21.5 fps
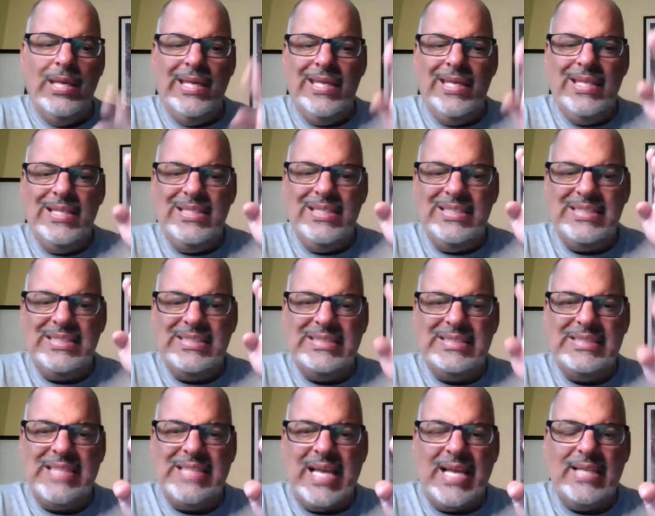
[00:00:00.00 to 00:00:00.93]
and
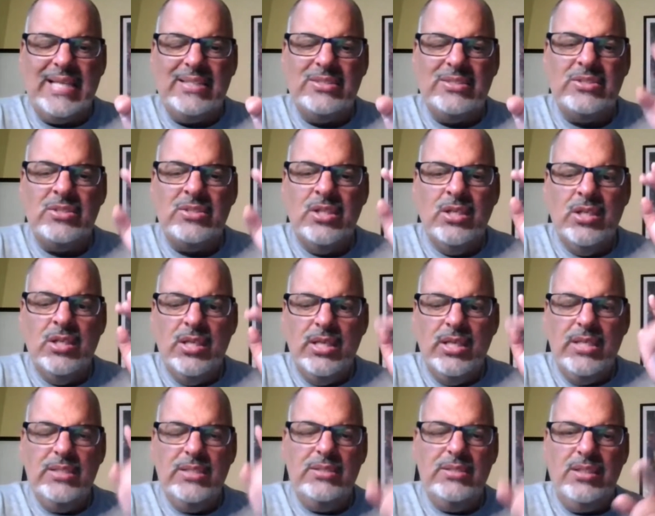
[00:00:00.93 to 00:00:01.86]
assess
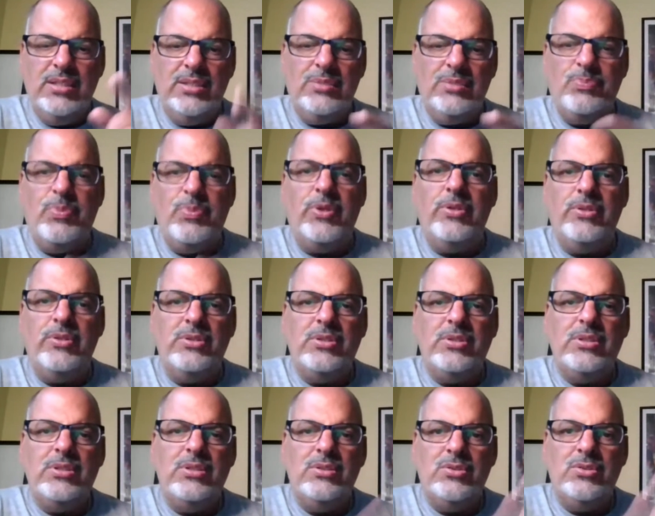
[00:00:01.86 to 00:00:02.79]
is this
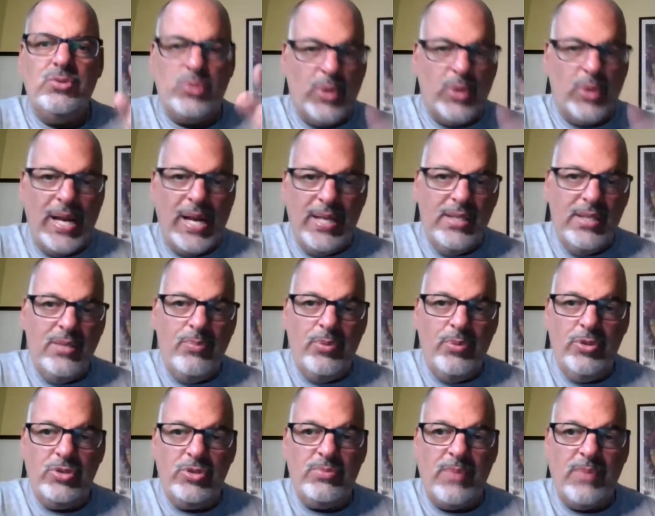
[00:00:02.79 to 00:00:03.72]
person trying to
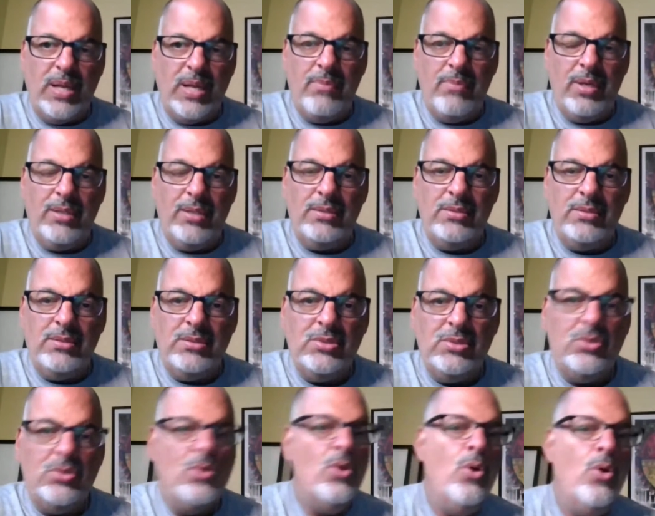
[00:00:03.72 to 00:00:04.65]
push my
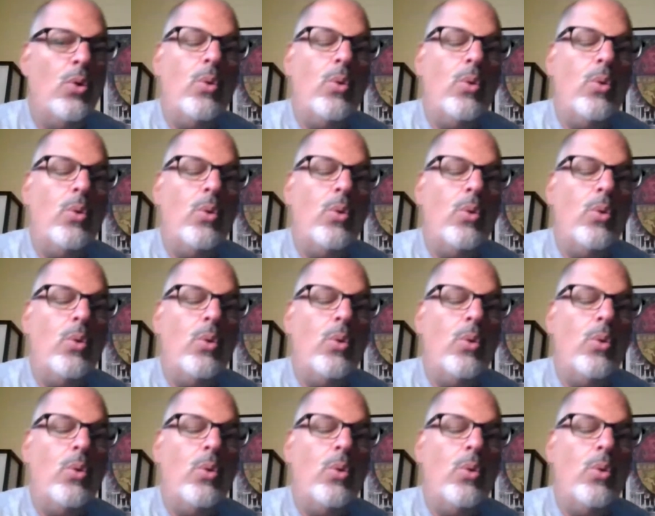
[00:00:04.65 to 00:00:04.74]
buttons